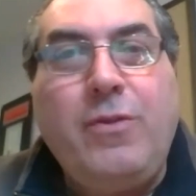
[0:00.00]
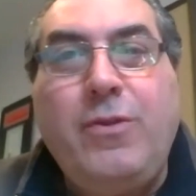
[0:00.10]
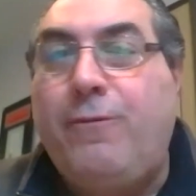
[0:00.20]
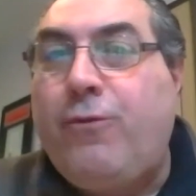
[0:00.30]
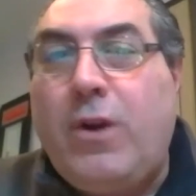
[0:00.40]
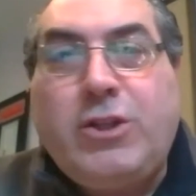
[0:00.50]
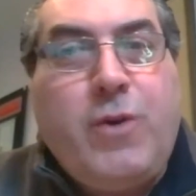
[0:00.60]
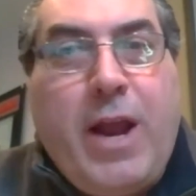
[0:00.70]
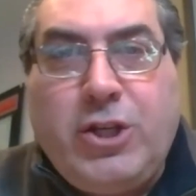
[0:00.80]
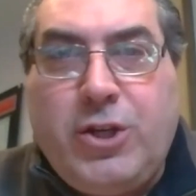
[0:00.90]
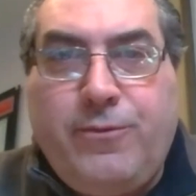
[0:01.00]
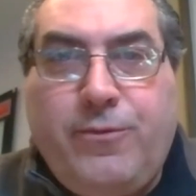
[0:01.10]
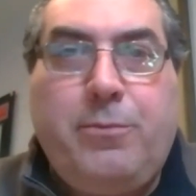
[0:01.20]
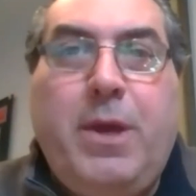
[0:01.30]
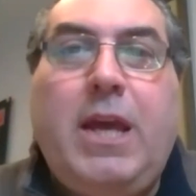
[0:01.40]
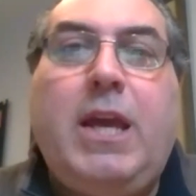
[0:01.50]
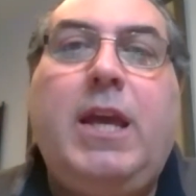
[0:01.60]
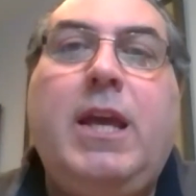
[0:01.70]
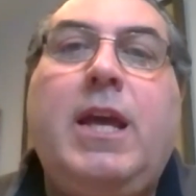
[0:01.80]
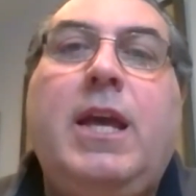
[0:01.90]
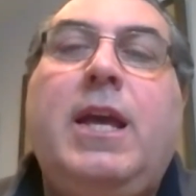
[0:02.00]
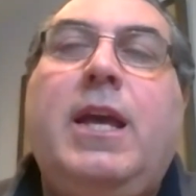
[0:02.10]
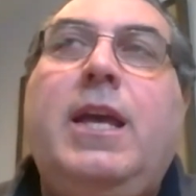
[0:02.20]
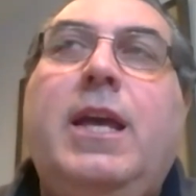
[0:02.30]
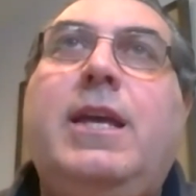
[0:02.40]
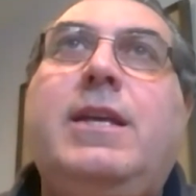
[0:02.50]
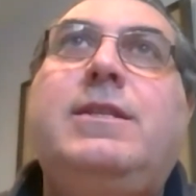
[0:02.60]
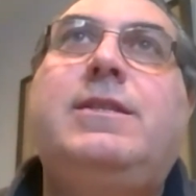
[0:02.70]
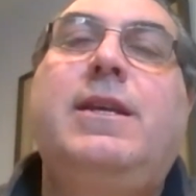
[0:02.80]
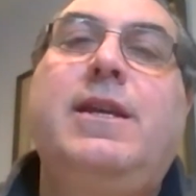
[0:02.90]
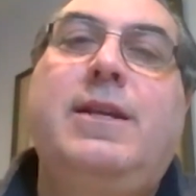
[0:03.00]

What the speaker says: The frustration for me is